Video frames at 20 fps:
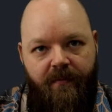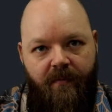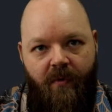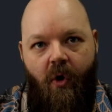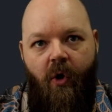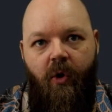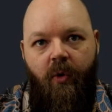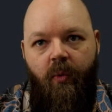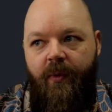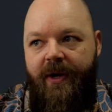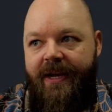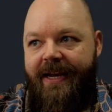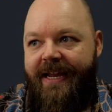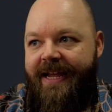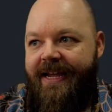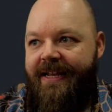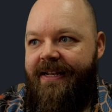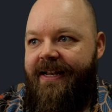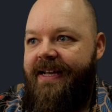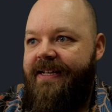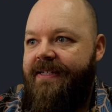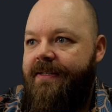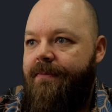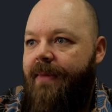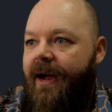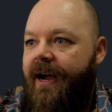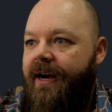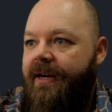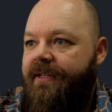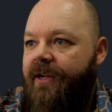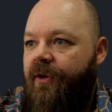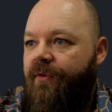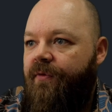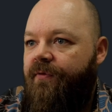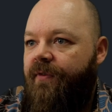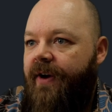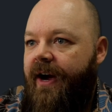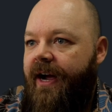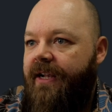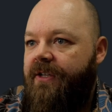All we need is a markdown
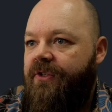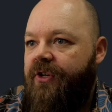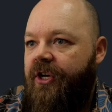file.